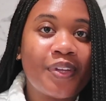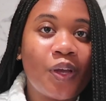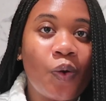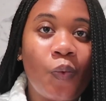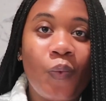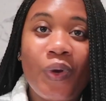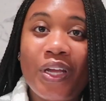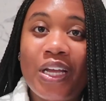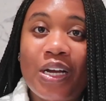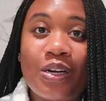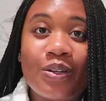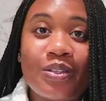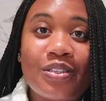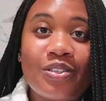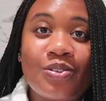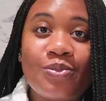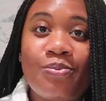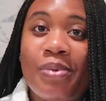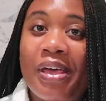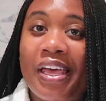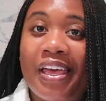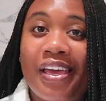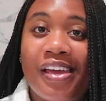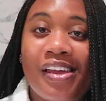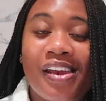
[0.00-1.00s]
We go to
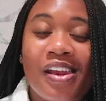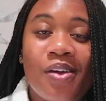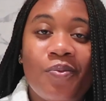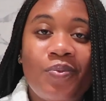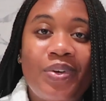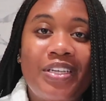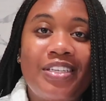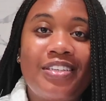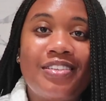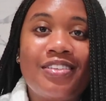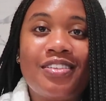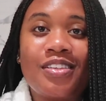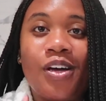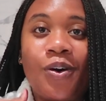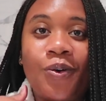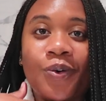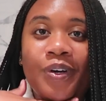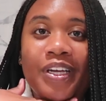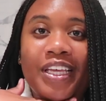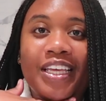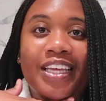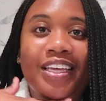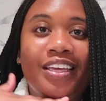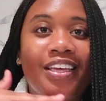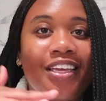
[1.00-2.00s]
bed and we soak
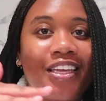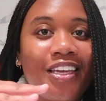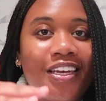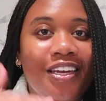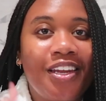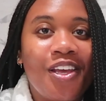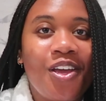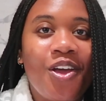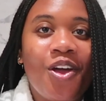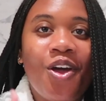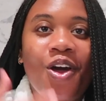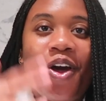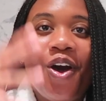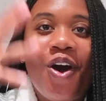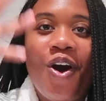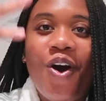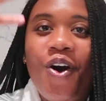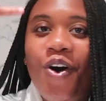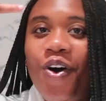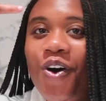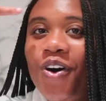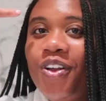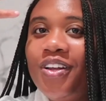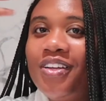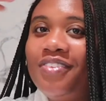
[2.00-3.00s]
in
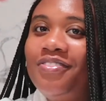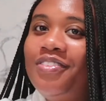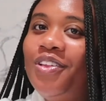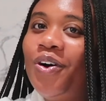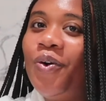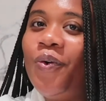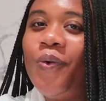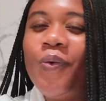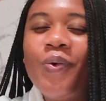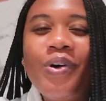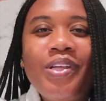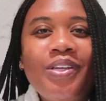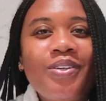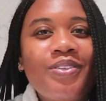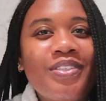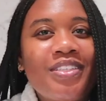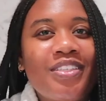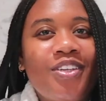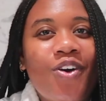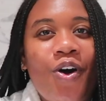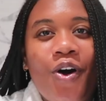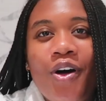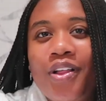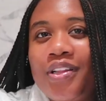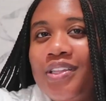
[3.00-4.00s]
all of the oils
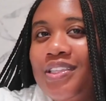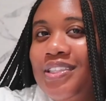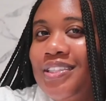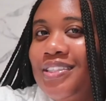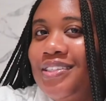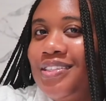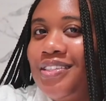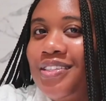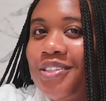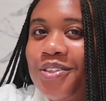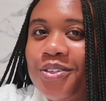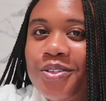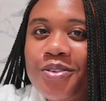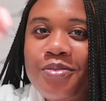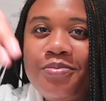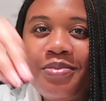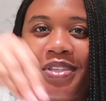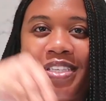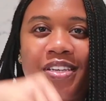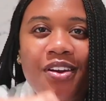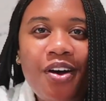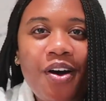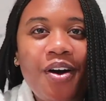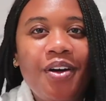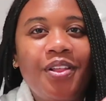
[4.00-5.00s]
and all of the serums
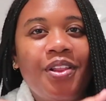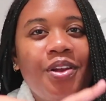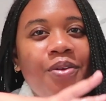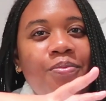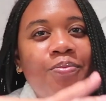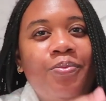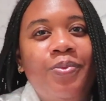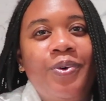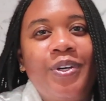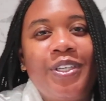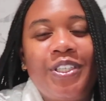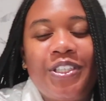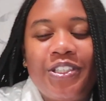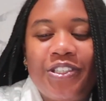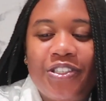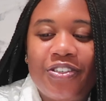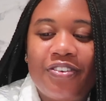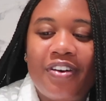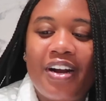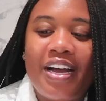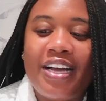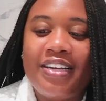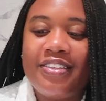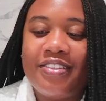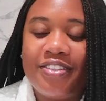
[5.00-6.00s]
and all of the
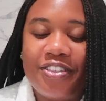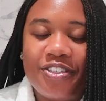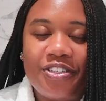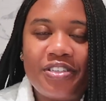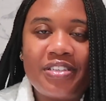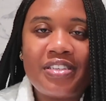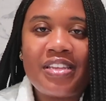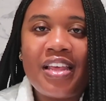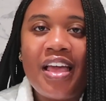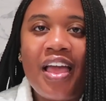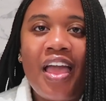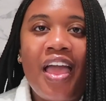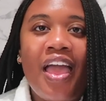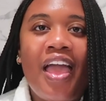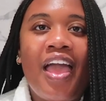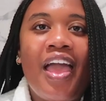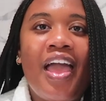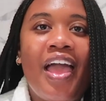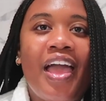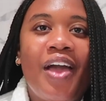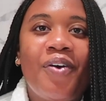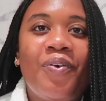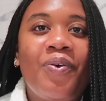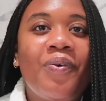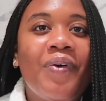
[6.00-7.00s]
moisturizers,
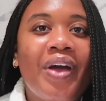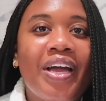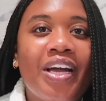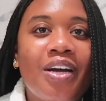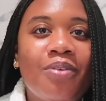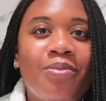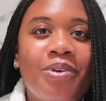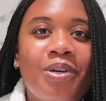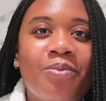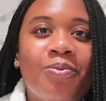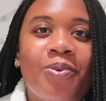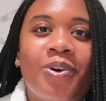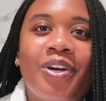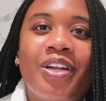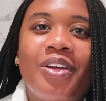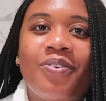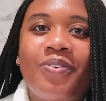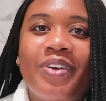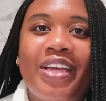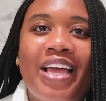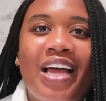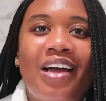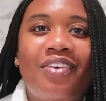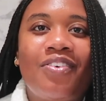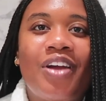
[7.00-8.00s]
and we wake up in the morning and
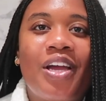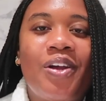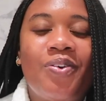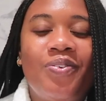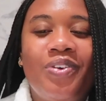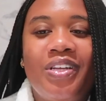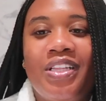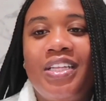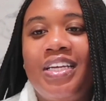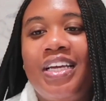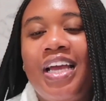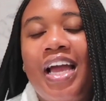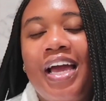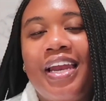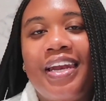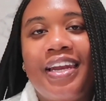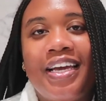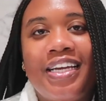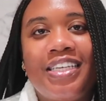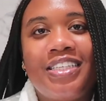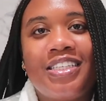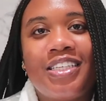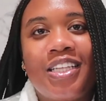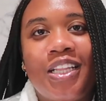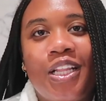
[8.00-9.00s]
we have a really
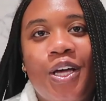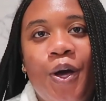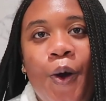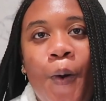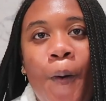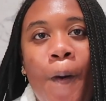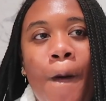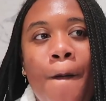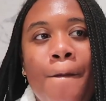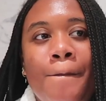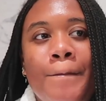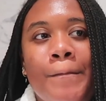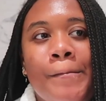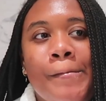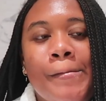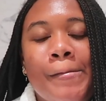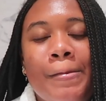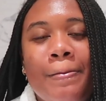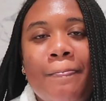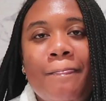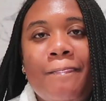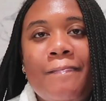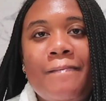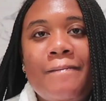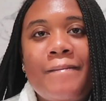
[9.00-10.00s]
nice glow.
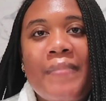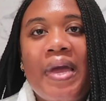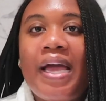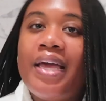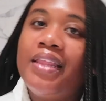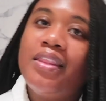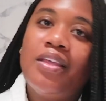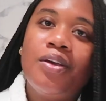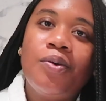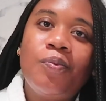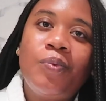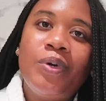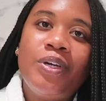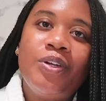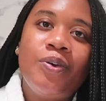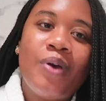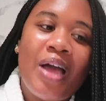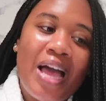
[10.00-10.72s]
And then we do